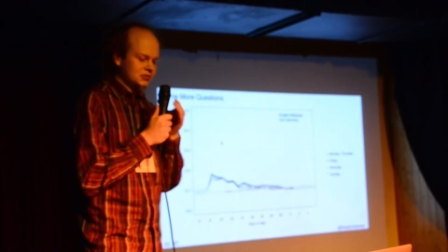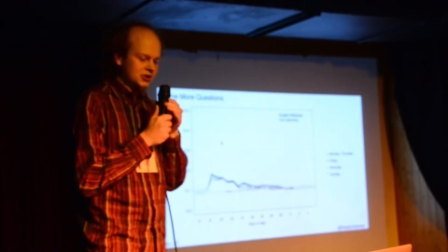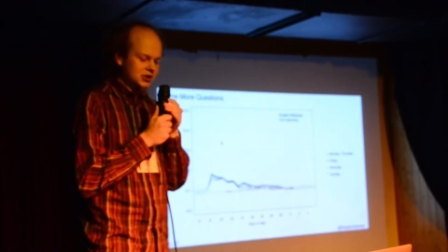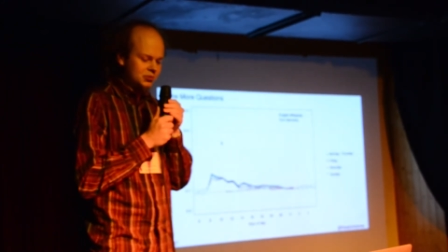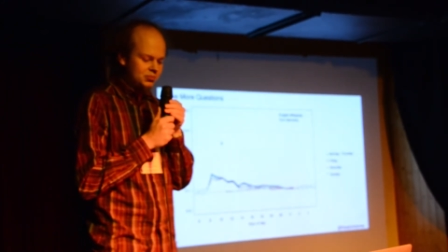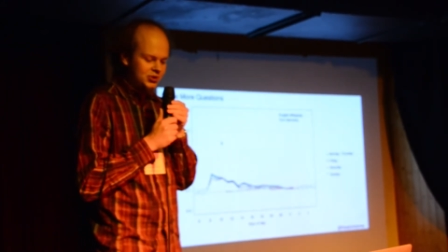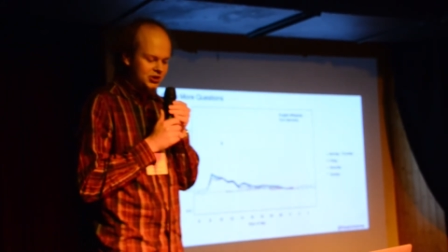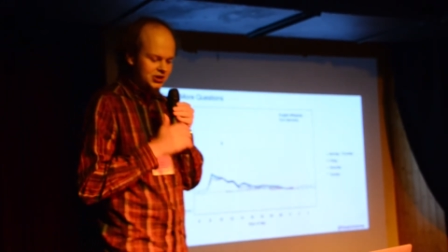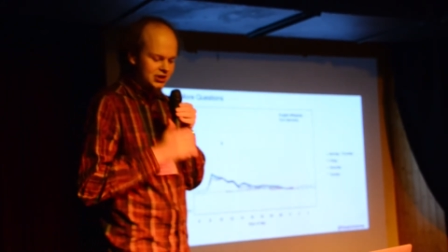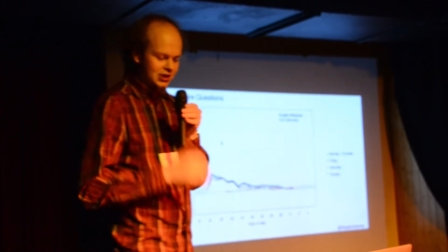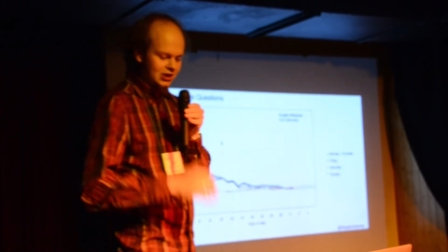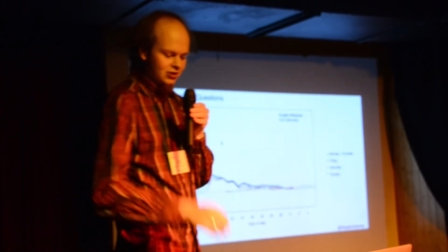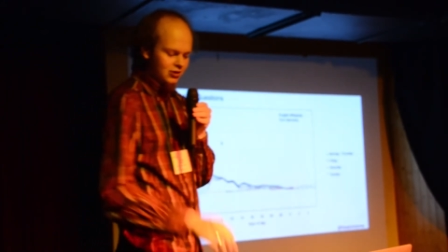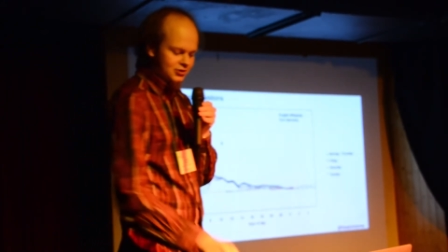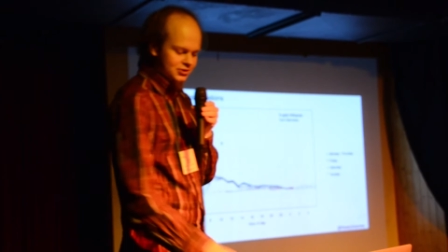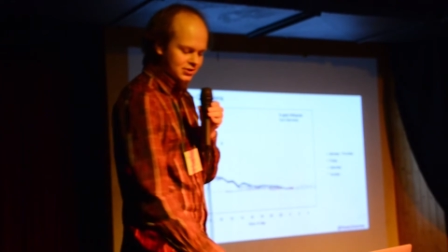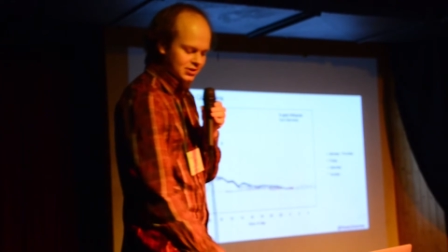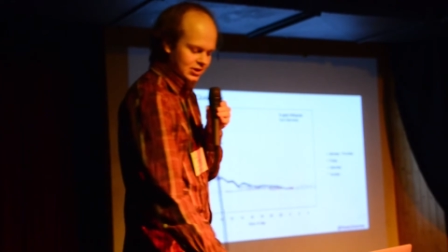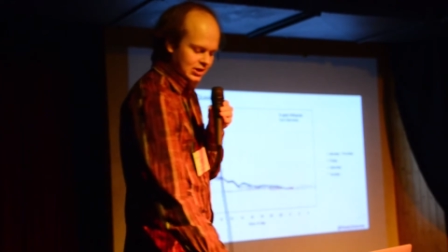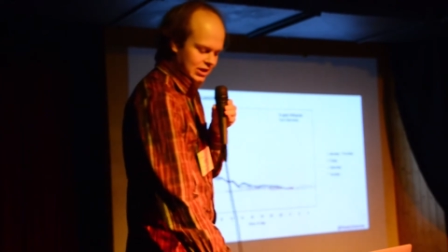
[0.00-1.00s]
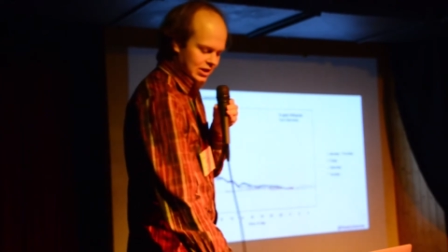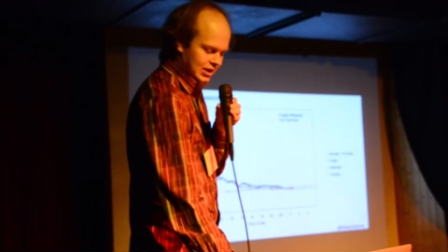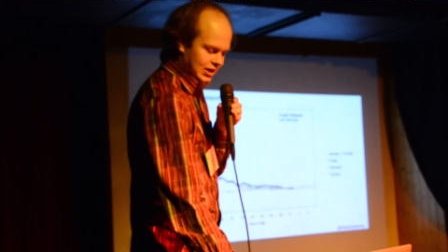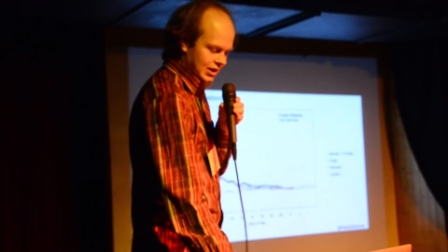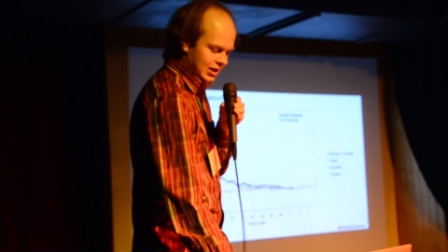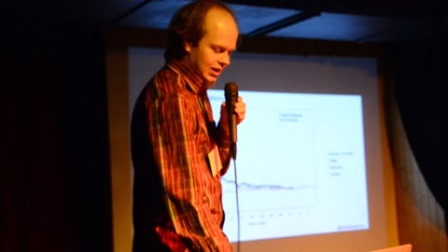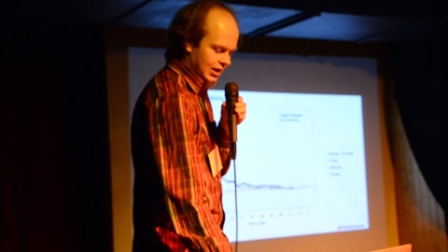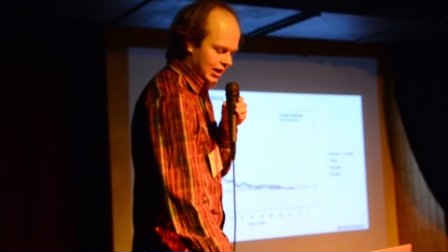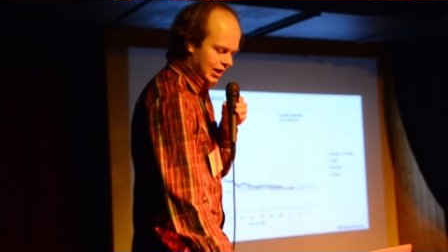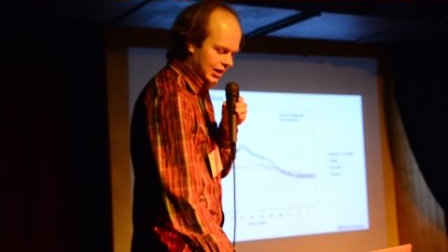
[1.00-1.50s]
Wikipedia a lot,
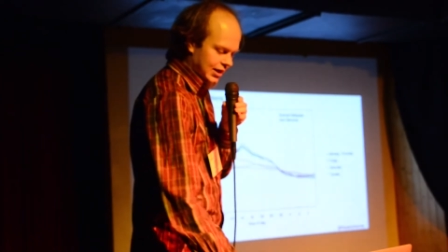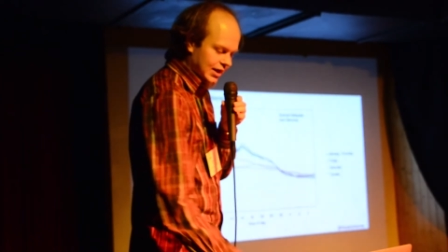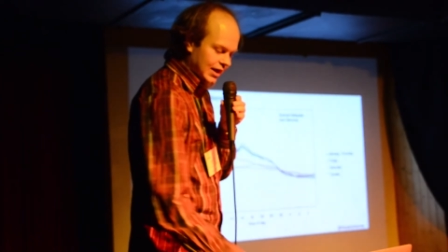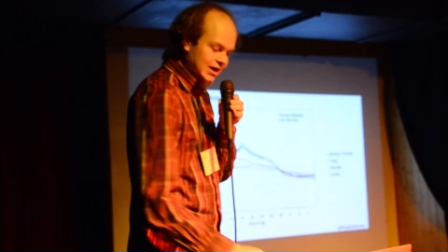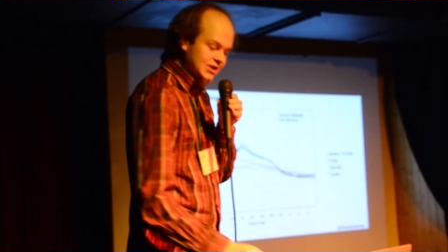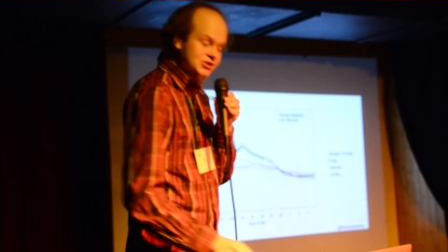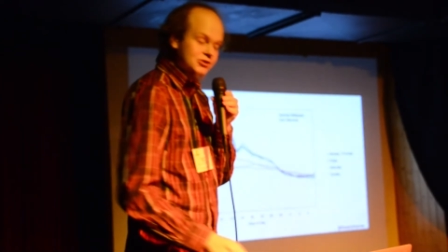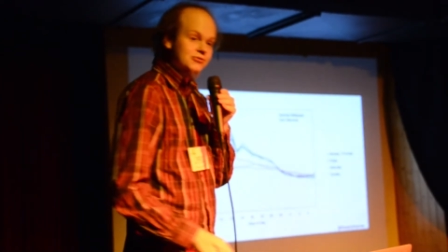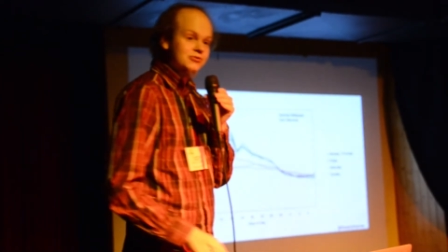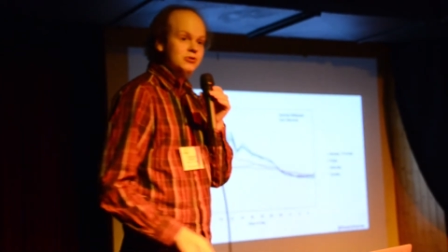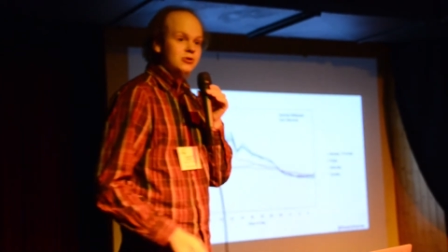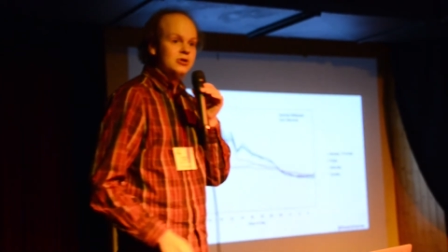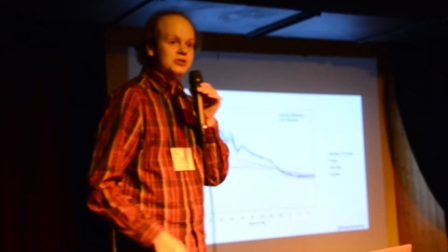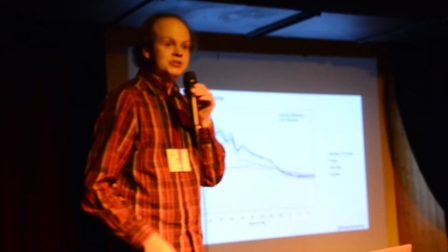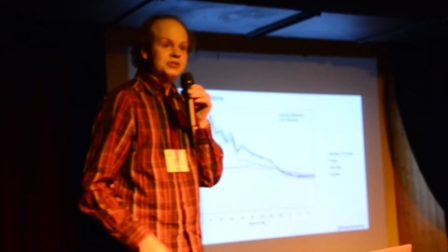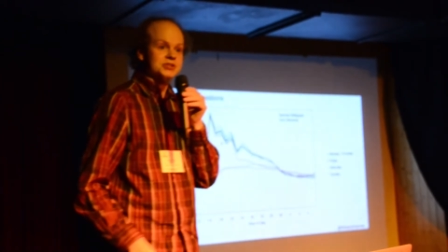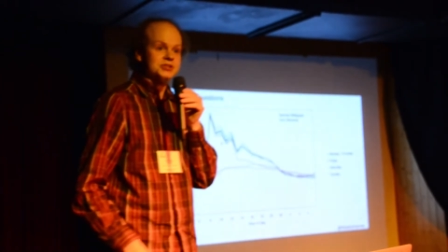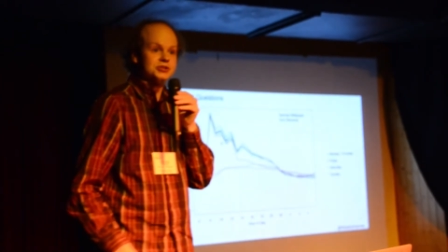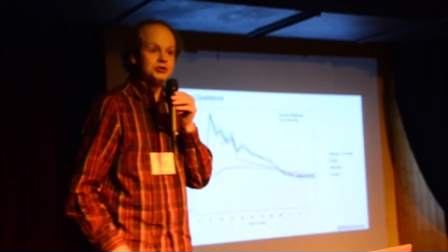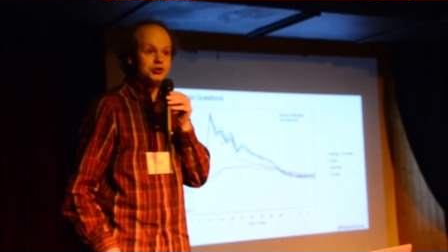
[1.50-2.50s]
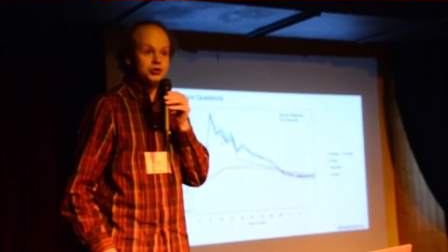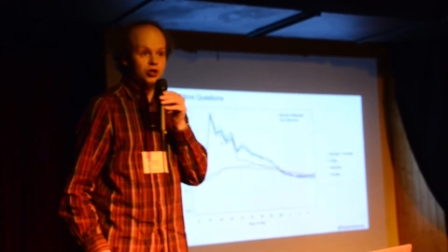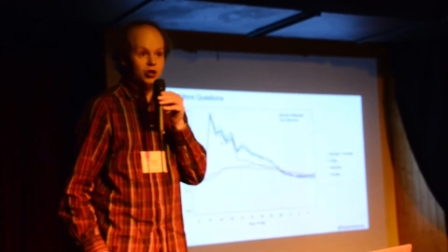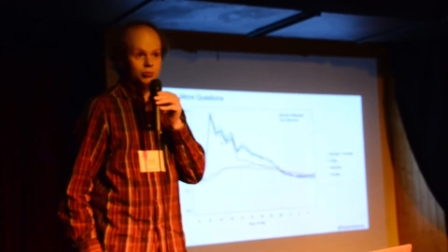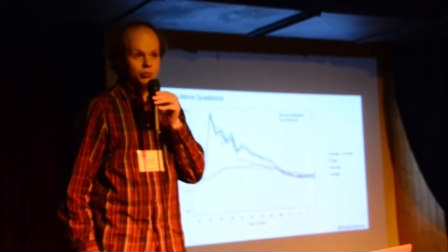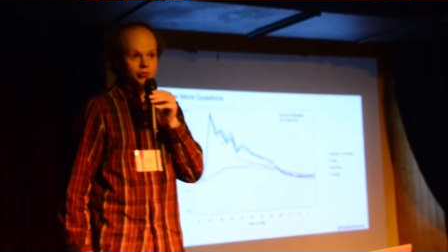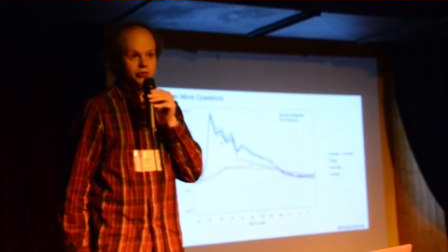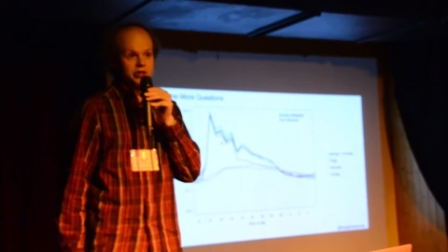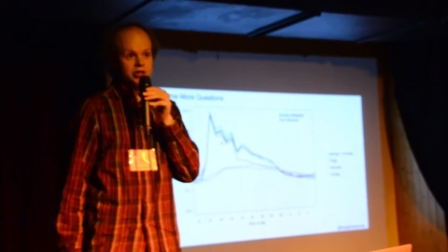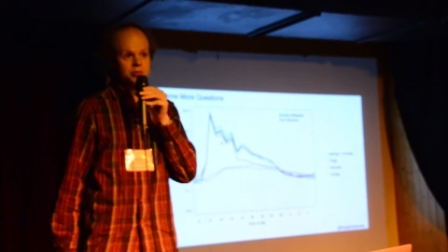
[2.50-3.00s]
unless of course it's a
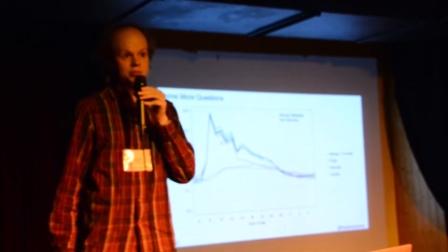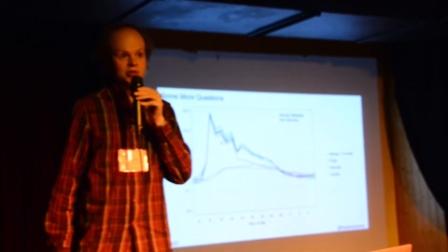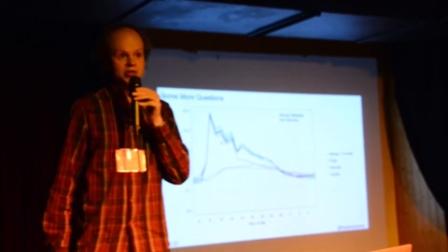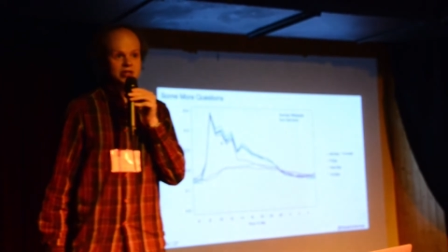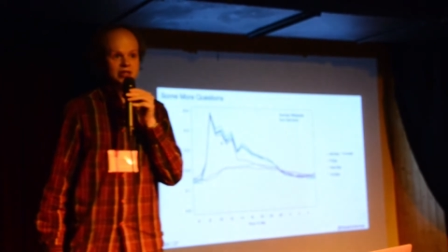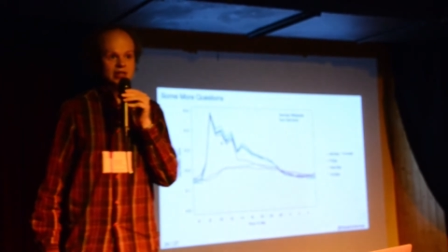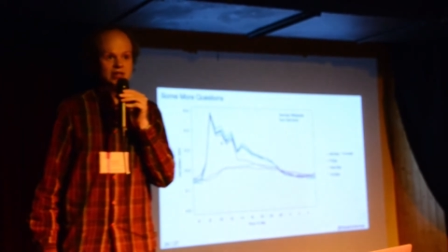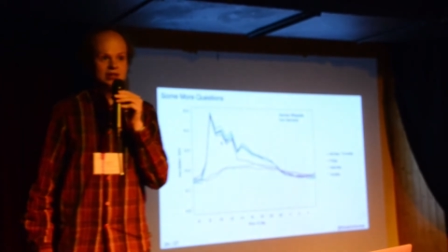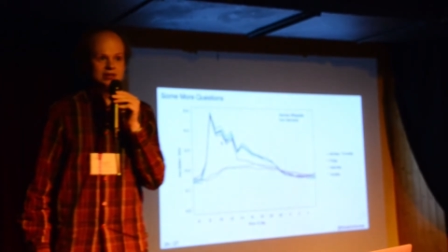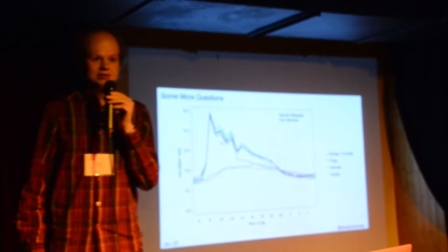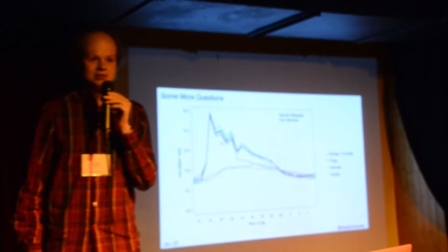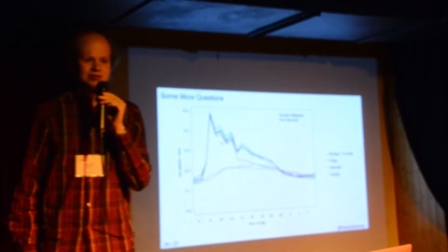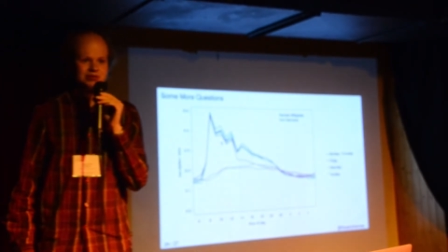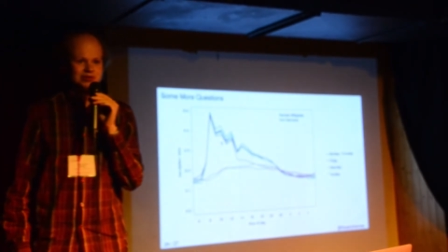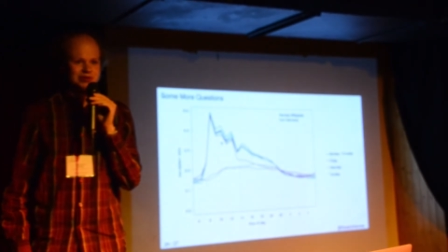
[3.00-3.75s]
German Wikipedia.